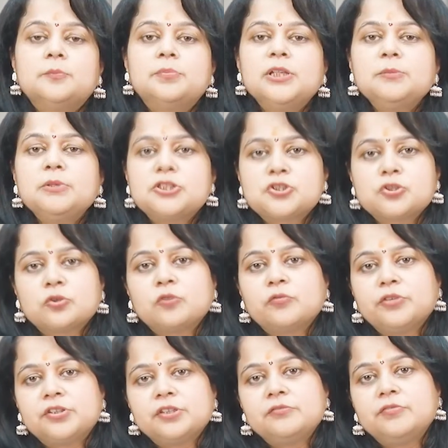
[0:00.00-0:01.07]
premature
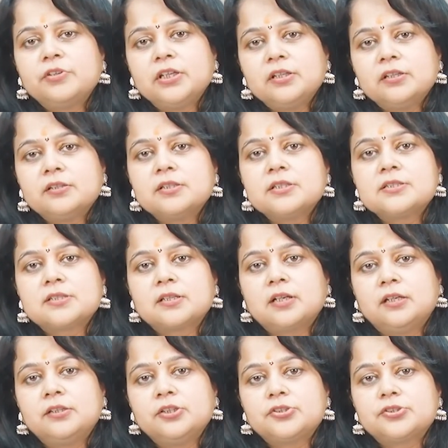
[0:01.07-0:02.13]
ovarian failure is a
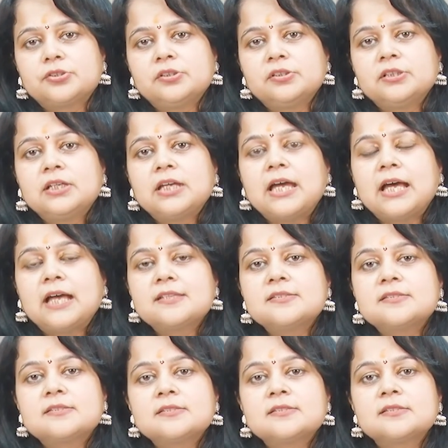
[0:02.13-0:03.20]
condition. As
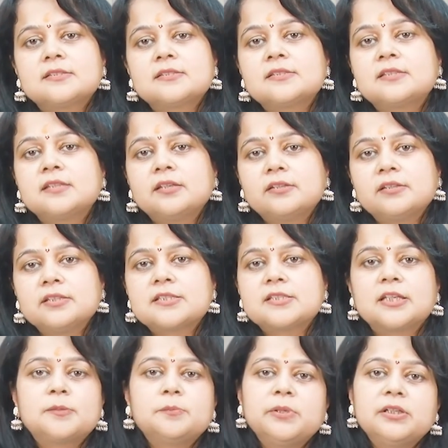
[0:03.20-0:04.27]
it is there in the
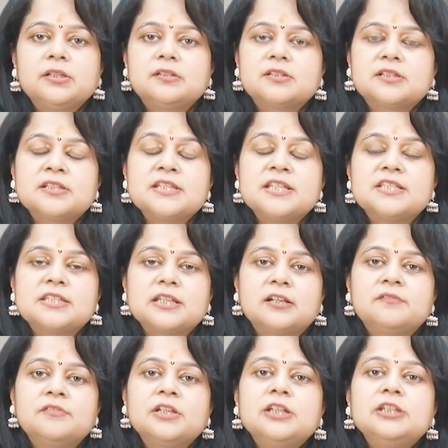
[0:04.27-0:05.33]
statement
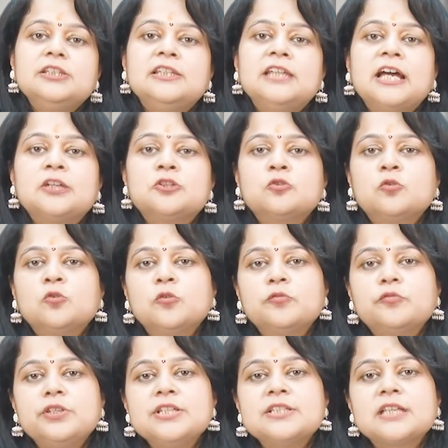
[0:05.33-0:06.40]
itself that your
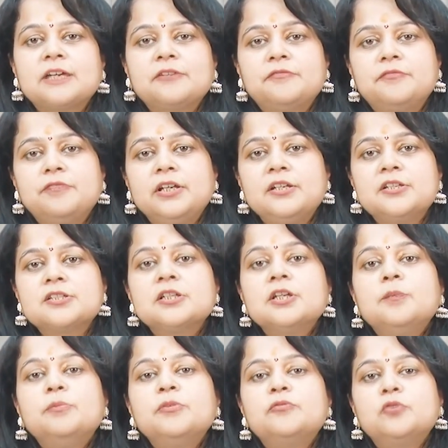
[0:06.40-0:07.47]
ovaries have failed
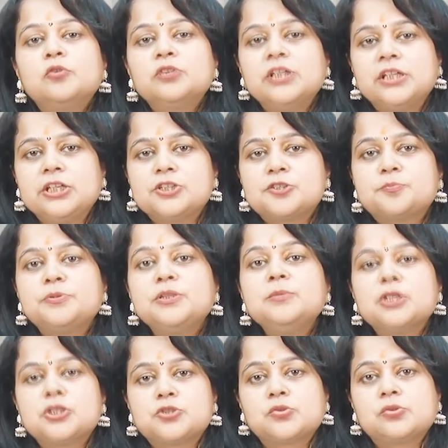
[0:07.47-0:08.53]
before the age,
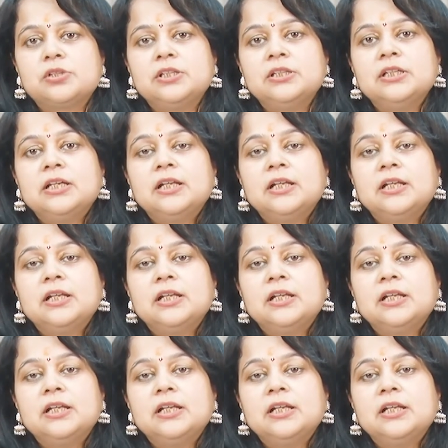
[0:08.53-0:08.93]
prematurely.